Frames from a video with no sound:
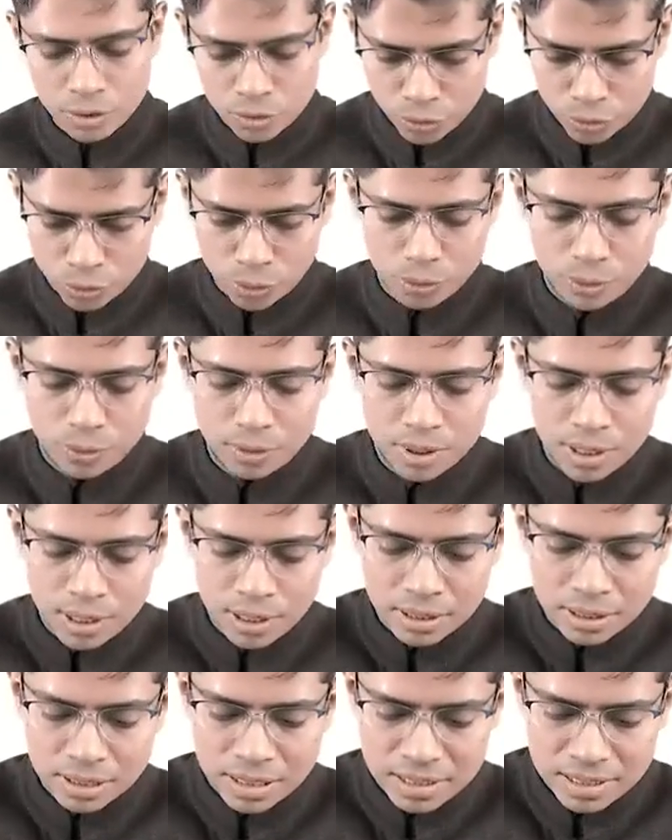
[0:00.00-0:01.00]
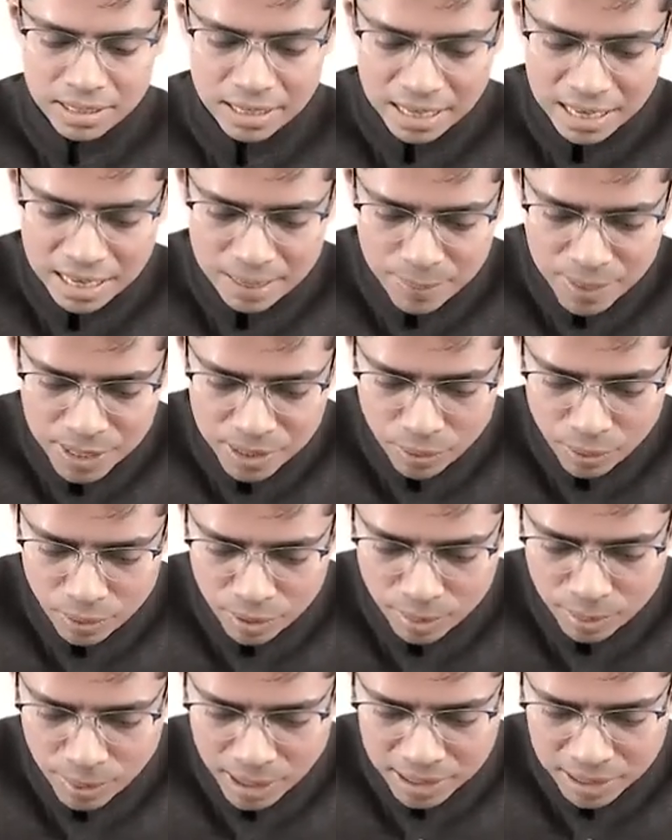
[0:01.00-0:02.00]
So this AV
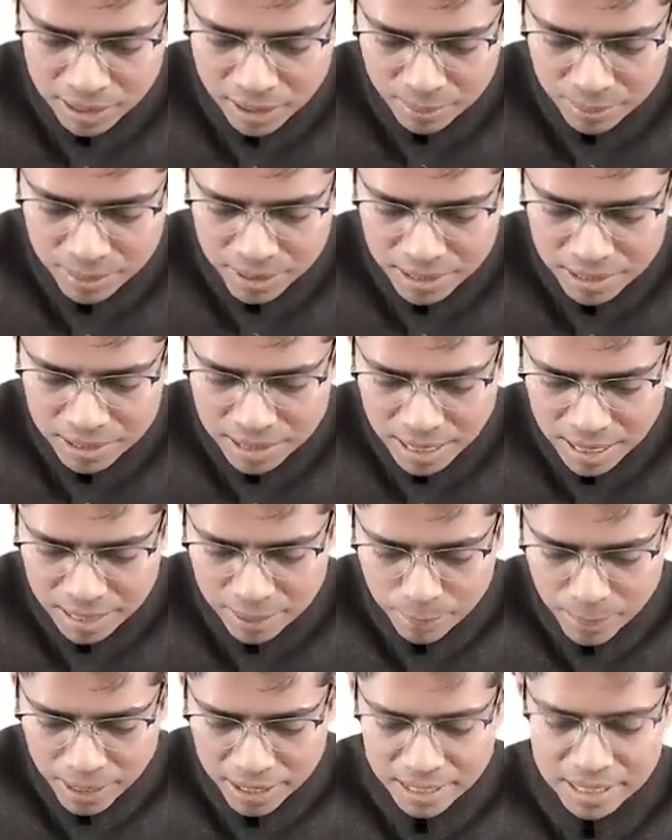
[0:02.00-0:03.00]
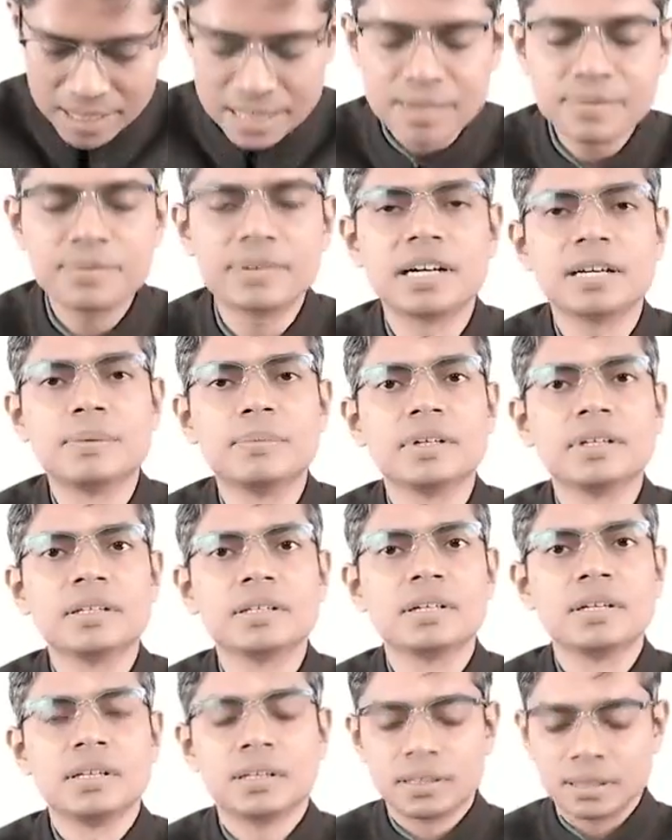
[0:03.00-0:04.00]
node, bundle of His, and Purkinje
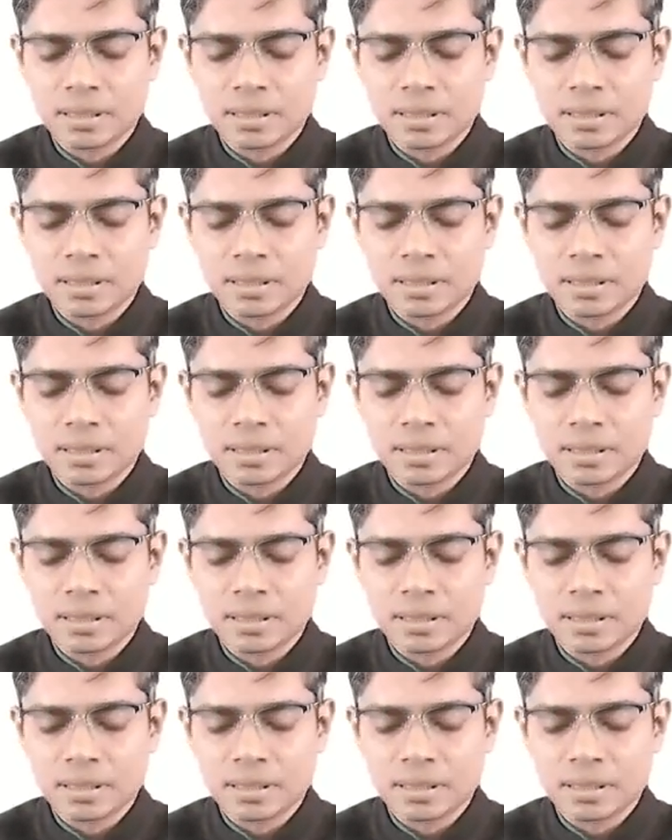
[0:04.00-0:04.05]
fiber,